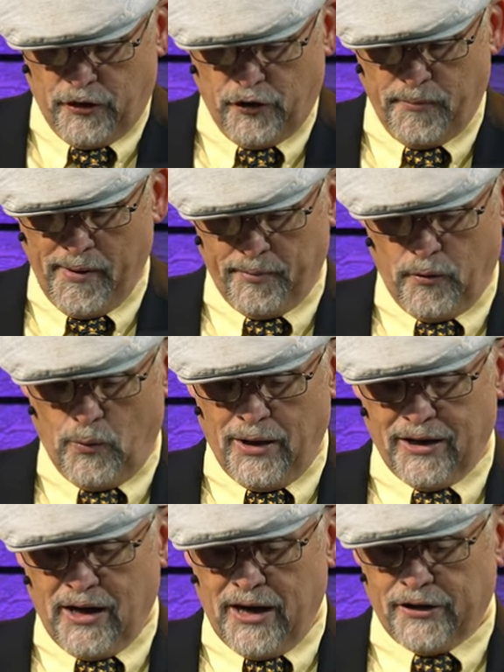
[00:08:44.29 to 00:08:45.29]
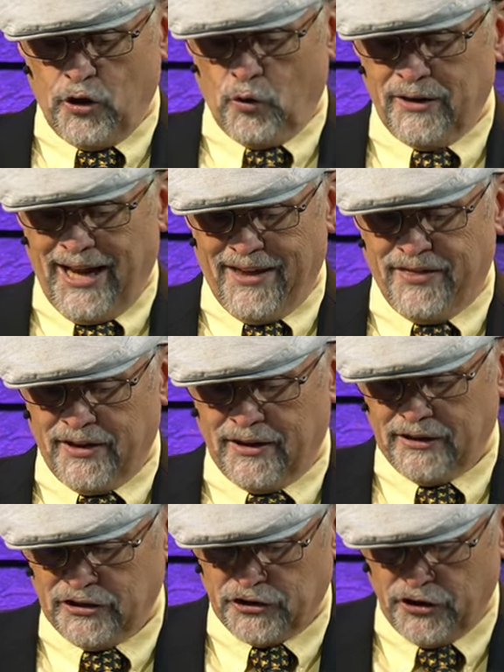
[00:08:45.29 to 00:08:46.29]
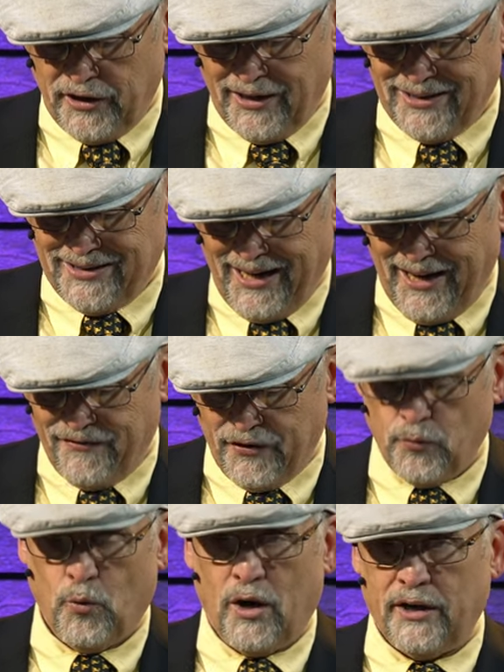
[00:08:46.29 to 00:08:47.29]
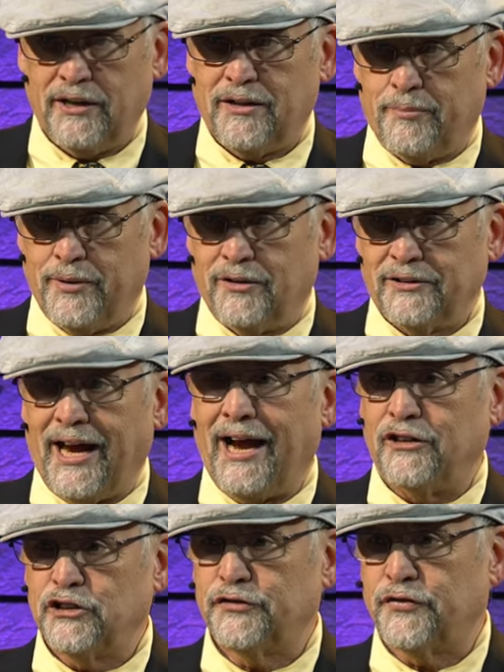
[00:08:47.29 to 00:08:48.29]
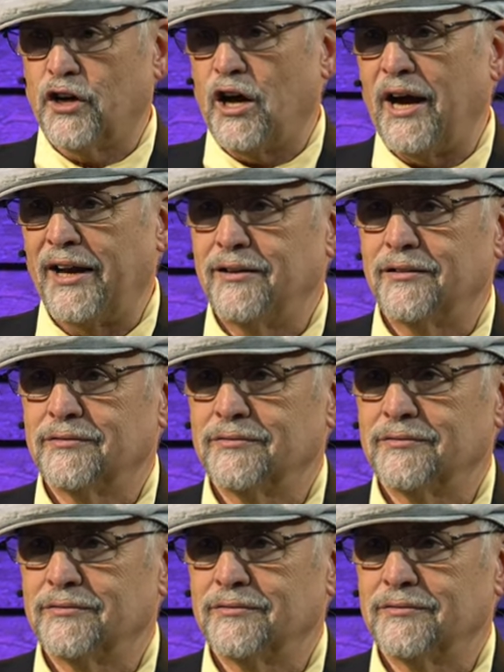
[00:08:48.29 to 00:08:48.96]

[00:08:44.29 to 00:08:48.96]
Do you remember what God told Nathan concerning David wanting to build a house for God?